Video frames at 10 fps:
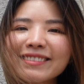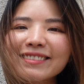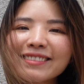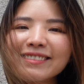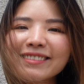
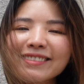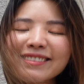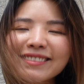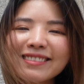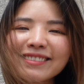
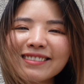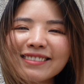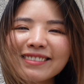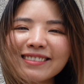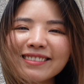
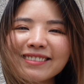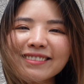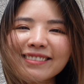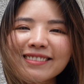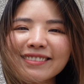
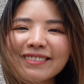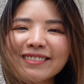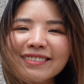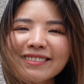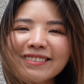
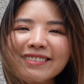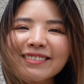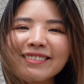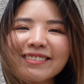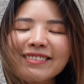
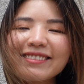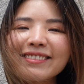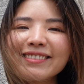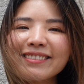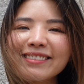
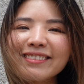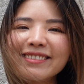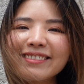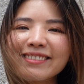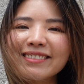
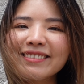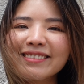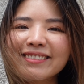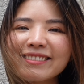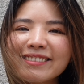
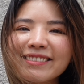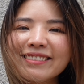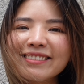[no speech]